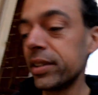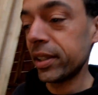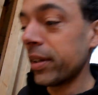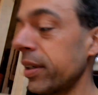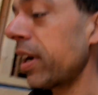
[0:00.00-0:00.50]
So,
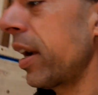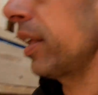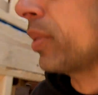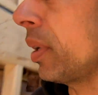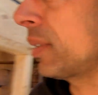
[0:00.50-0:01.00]
all right,
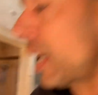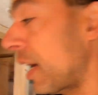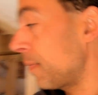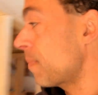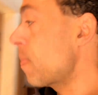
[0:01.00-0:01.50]
let's go
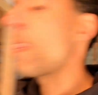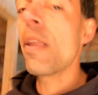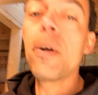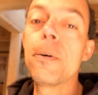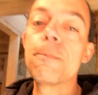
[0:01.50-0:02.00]
outside.
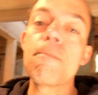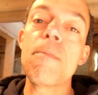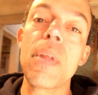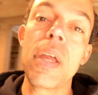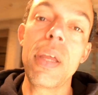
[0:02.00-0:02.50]
Oh,
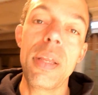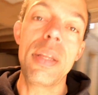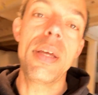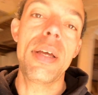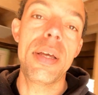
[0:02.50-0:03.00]
and
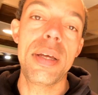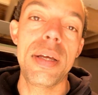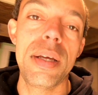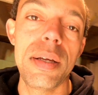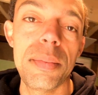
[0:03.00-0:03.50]

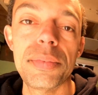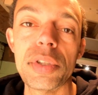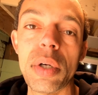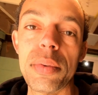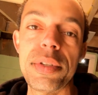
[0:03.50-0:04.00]

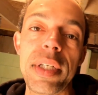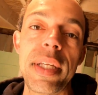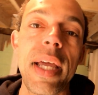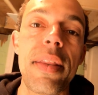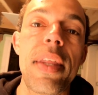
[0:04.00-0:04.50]
so to
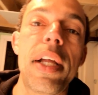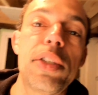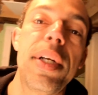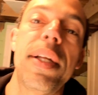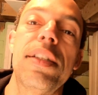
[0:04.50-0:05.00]
get that
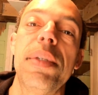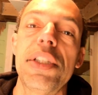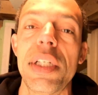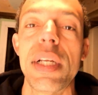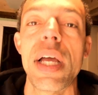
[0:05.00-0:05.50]

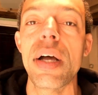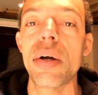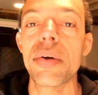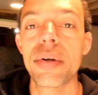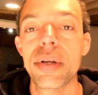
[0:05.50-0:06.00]
transmission
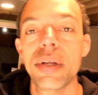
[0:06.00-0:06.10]
out,